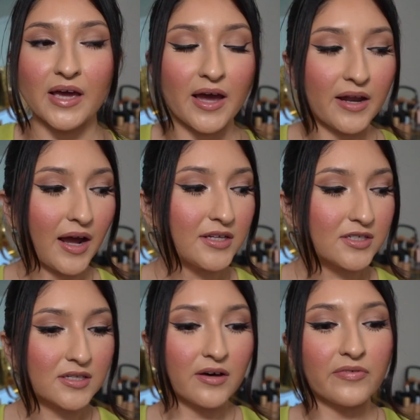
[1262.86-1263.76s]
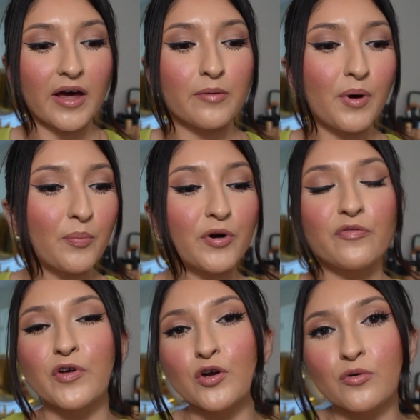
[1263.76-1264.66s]
and i just love that about
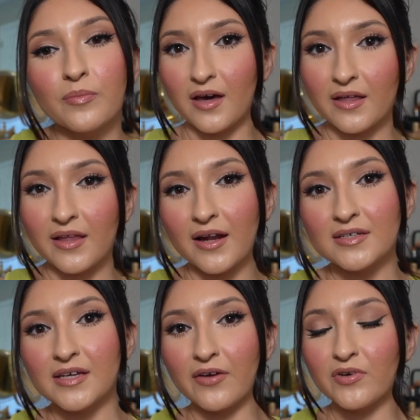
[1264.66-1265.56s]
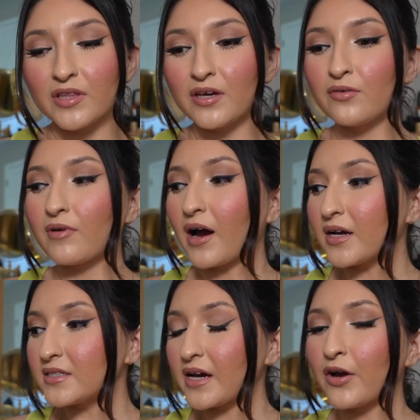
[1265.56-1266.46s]
perfume and that is everything you
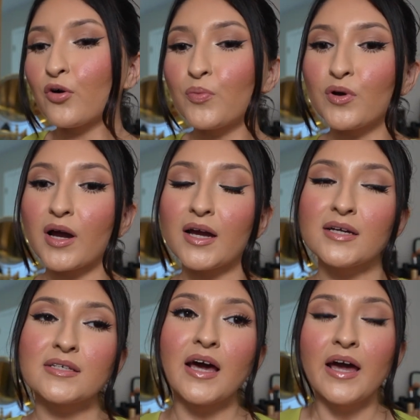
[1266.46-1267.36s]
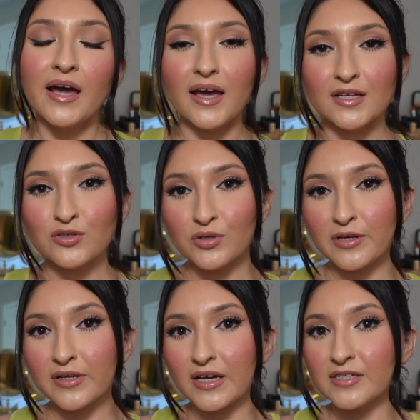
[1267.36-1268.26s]
guys i hope you guys enjoyed
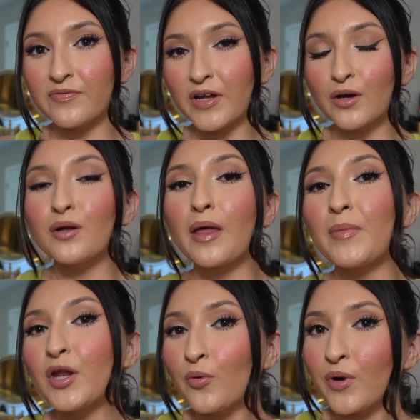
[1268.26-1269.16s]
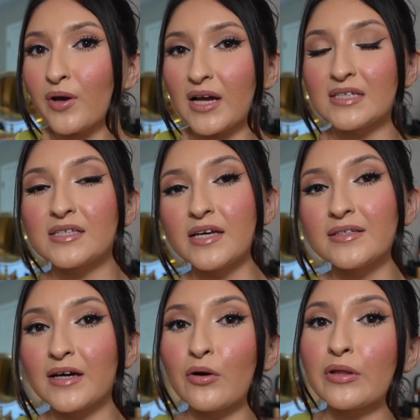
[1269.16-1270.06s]
today's video let me know what you guys think
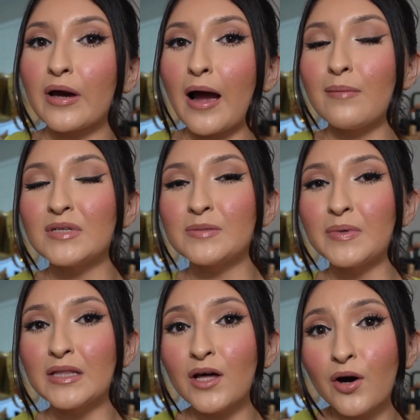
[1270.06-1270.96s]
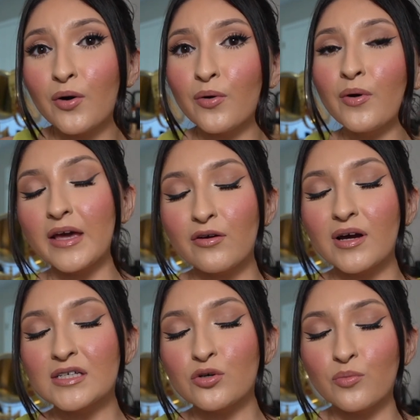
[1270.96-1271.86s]
down in the comments below thank you
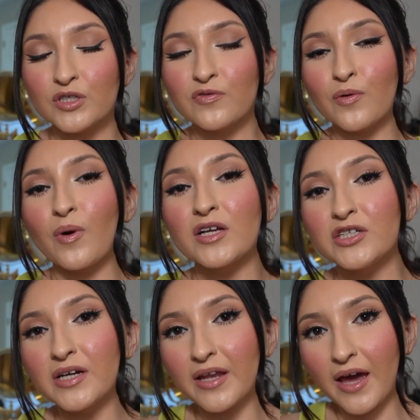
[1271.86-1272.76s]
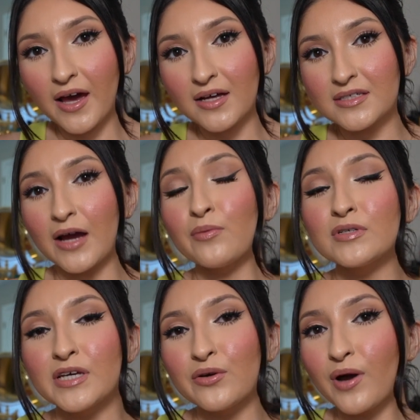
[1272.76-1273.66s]
guys so much for watching and i will
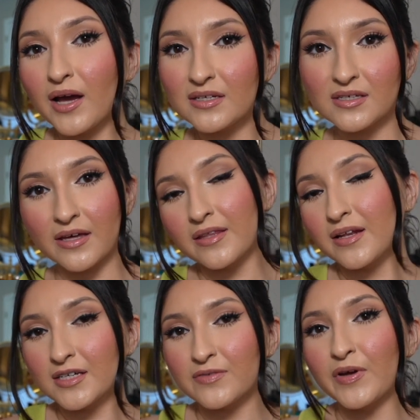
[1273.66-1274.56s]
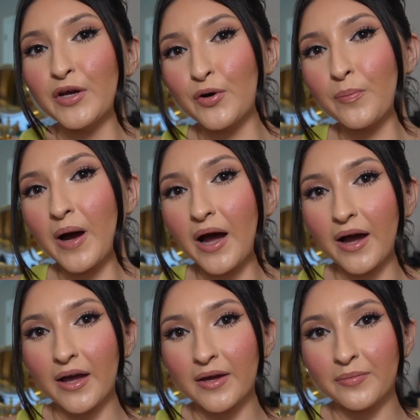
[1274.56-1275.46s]
see you guys in the next video
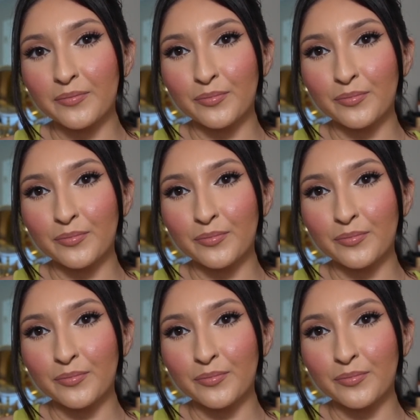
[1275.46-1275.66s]
bye